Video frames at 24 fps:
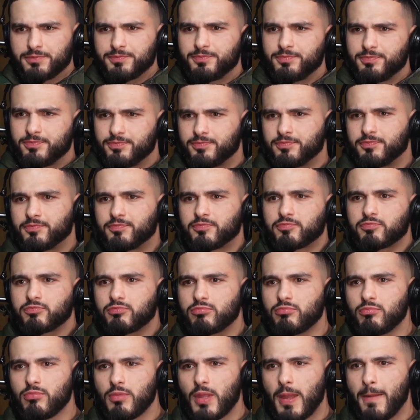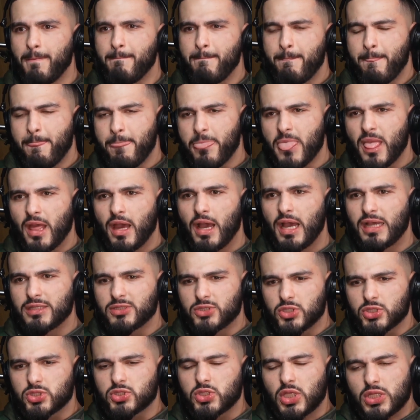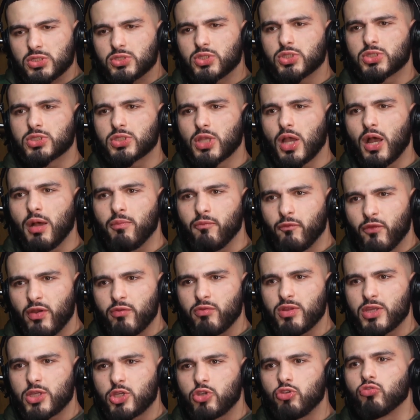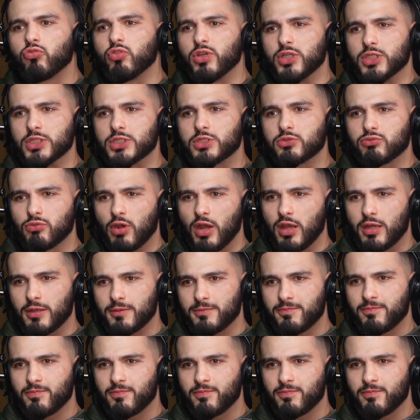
Right. I just, just, I'm very curious, right?